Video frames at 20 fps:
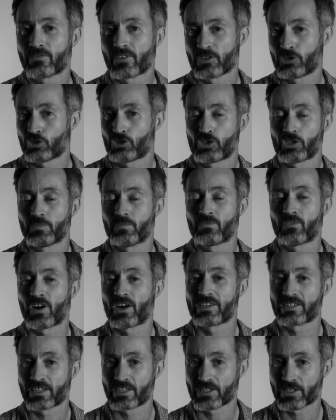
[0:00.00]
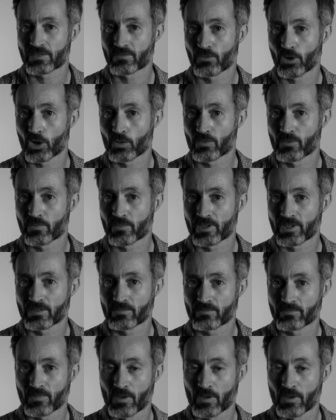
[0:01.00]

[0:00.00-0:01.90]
They just couldn't find anything wrong with me.